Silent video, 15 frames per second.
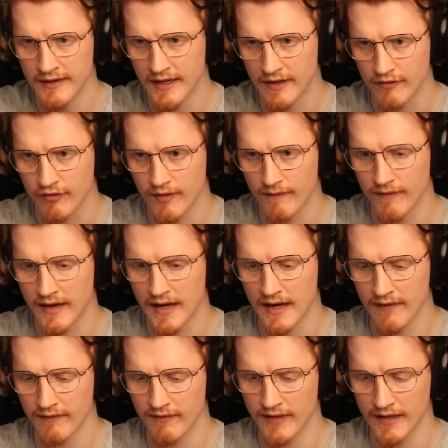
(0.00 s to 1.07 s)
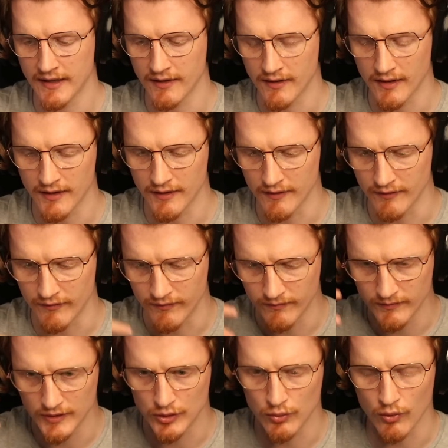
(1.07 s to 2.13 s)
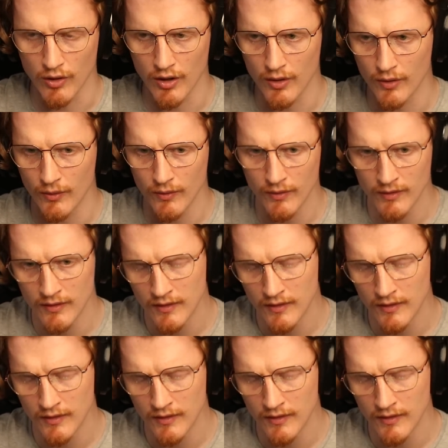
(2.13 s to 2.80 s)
and from that they can kind of grow?